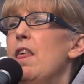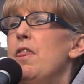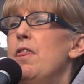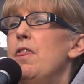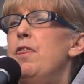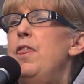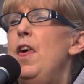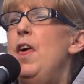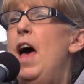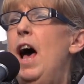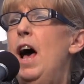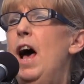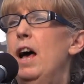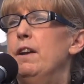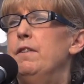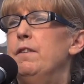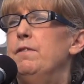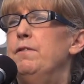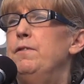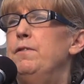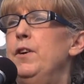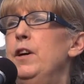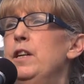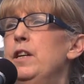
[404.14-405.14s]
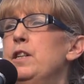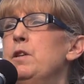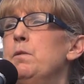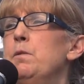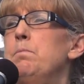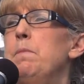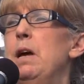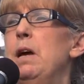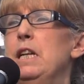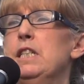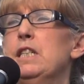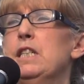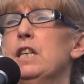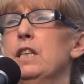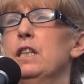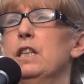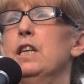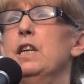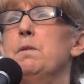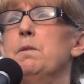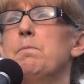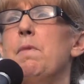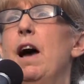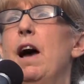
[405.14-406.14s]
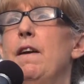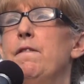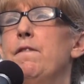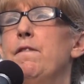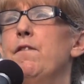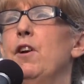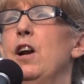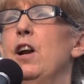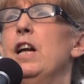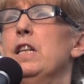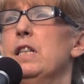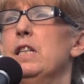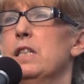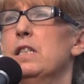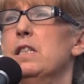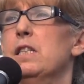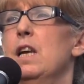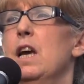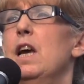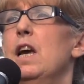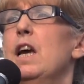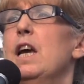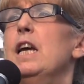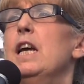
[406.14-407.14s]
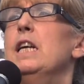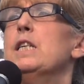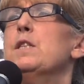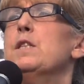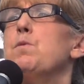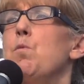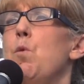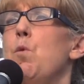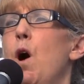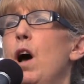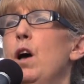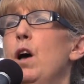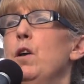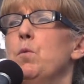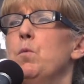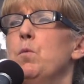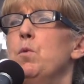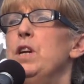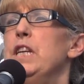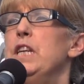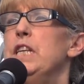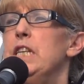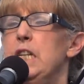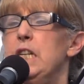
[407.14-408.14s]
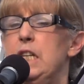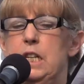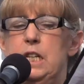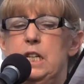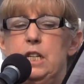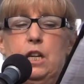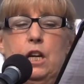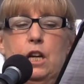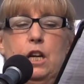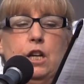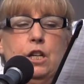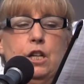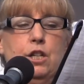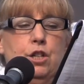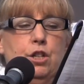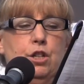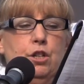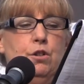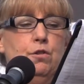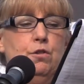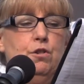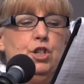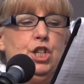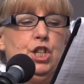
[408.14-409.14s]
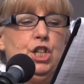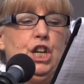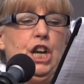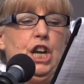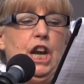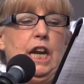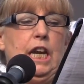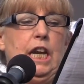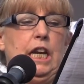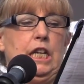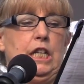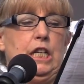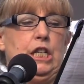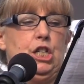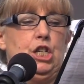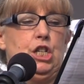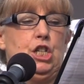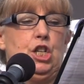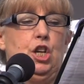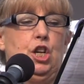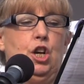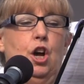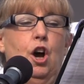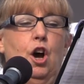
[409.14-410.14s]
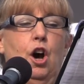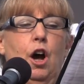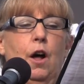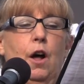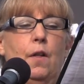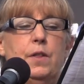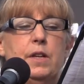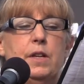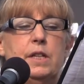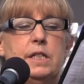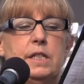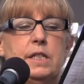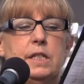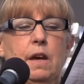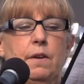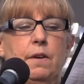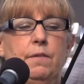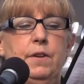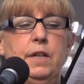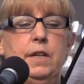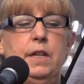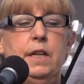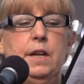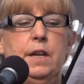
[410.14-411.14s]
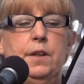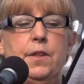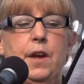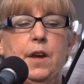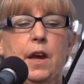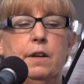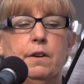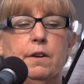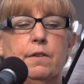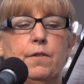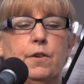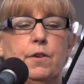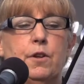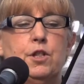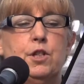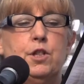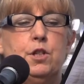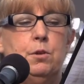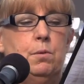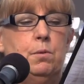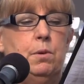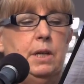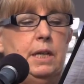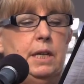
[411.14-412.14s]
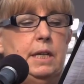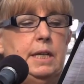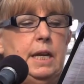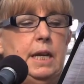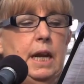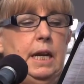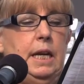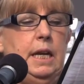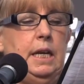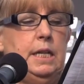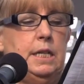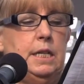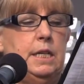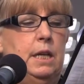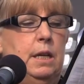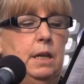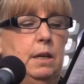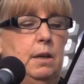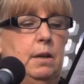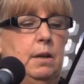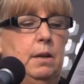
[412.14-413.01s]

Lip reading: That fundamentally, my friends, is what we need to change. On this 70th anniversary date,